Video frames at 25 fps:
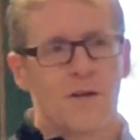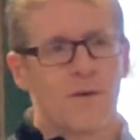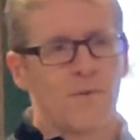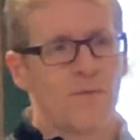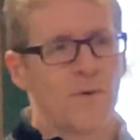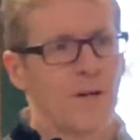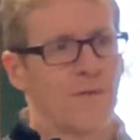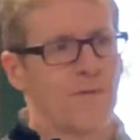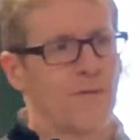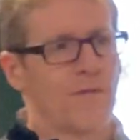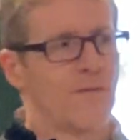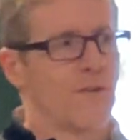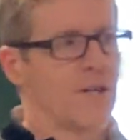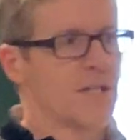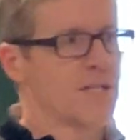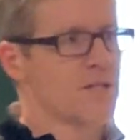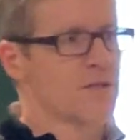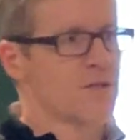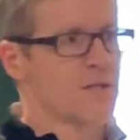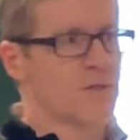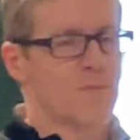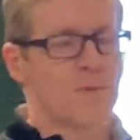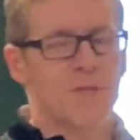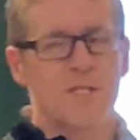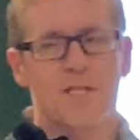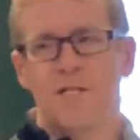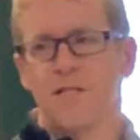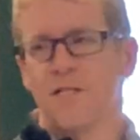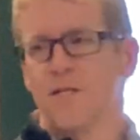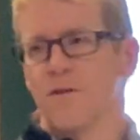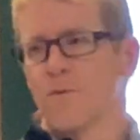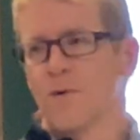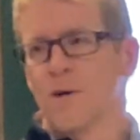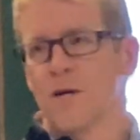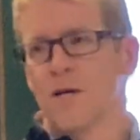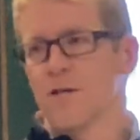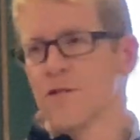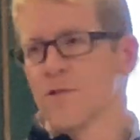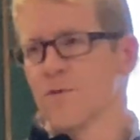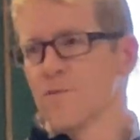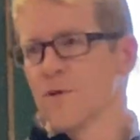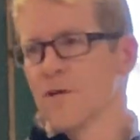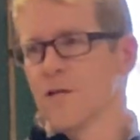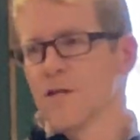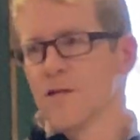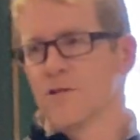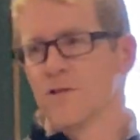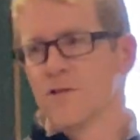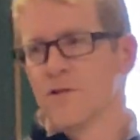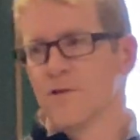We have Invasive Species Awareness Week
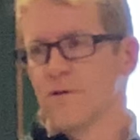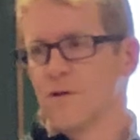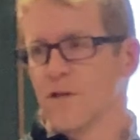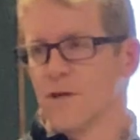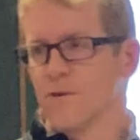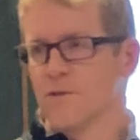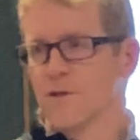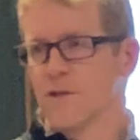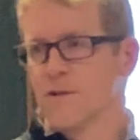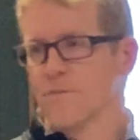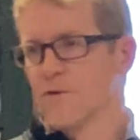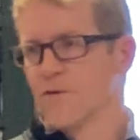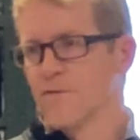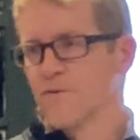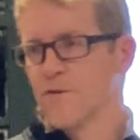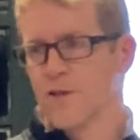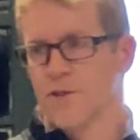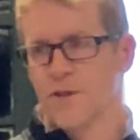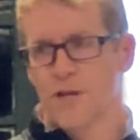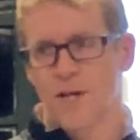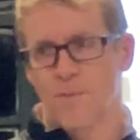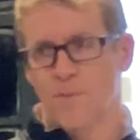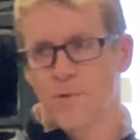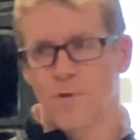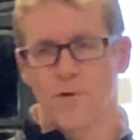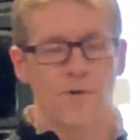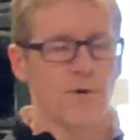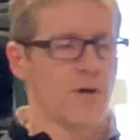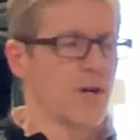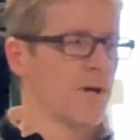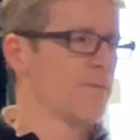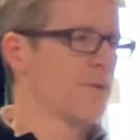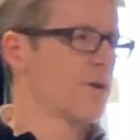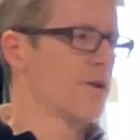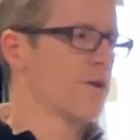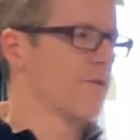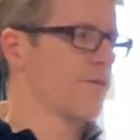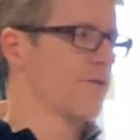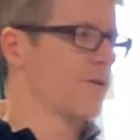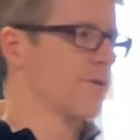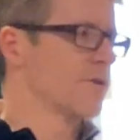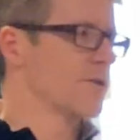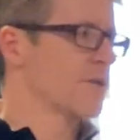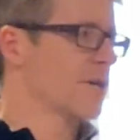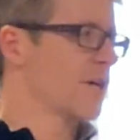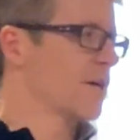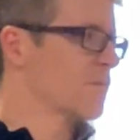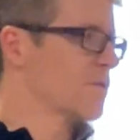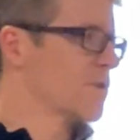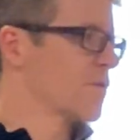in June. And we've done that program here a few
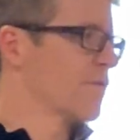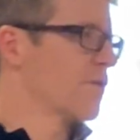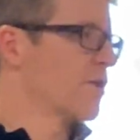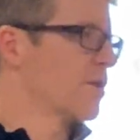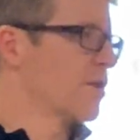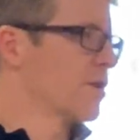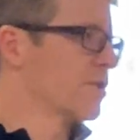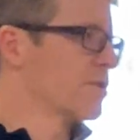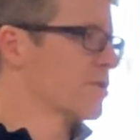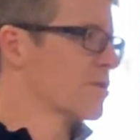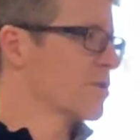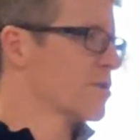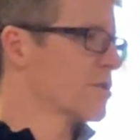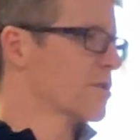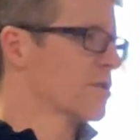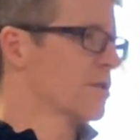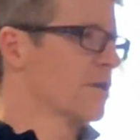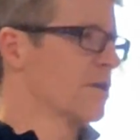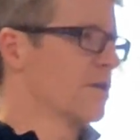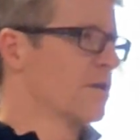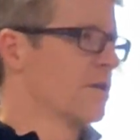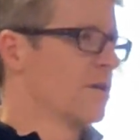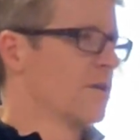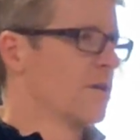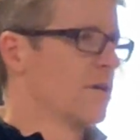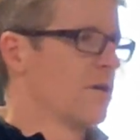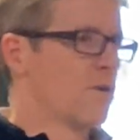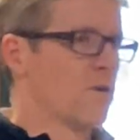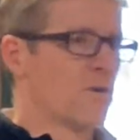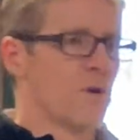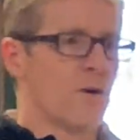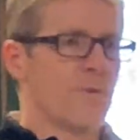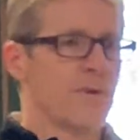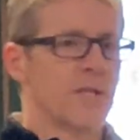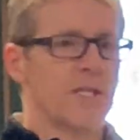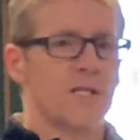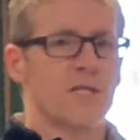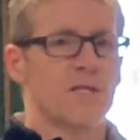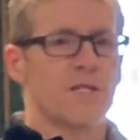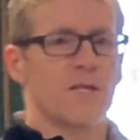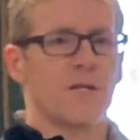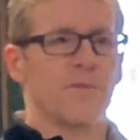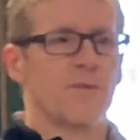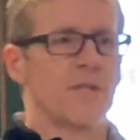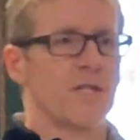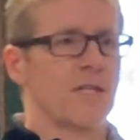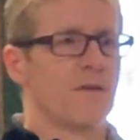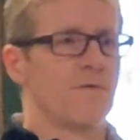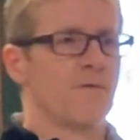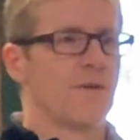times if you're interested. Or we just come
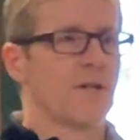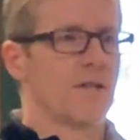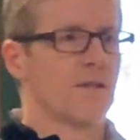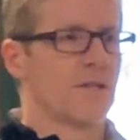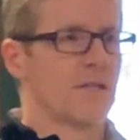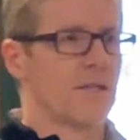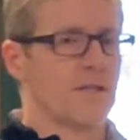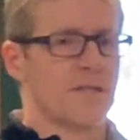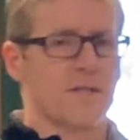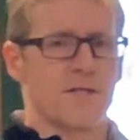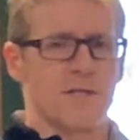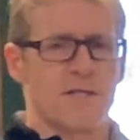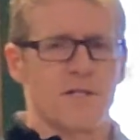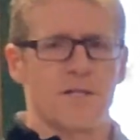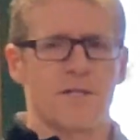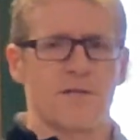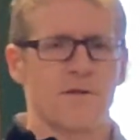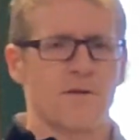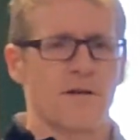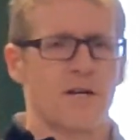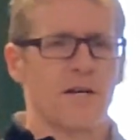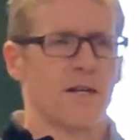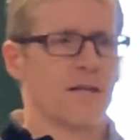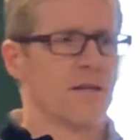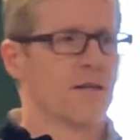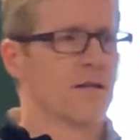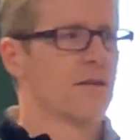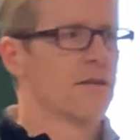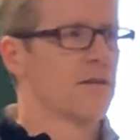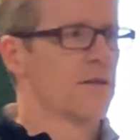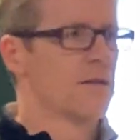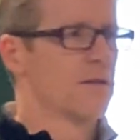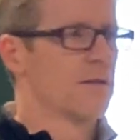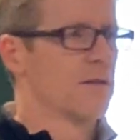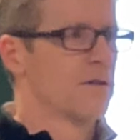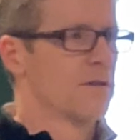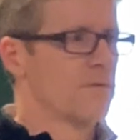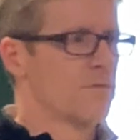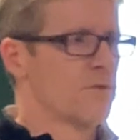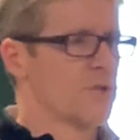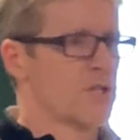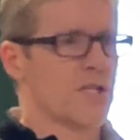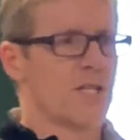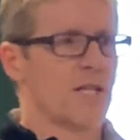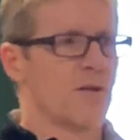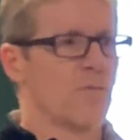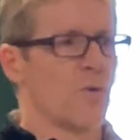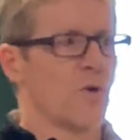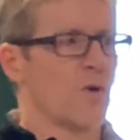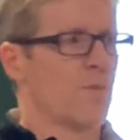in the evening like this. This is great
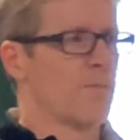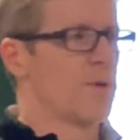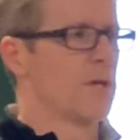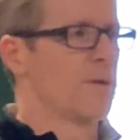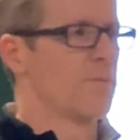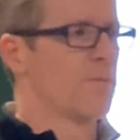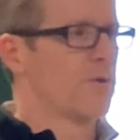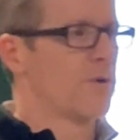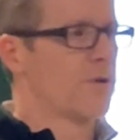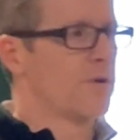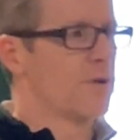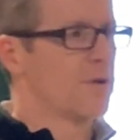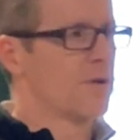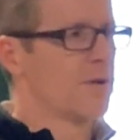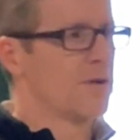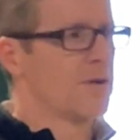just get more people.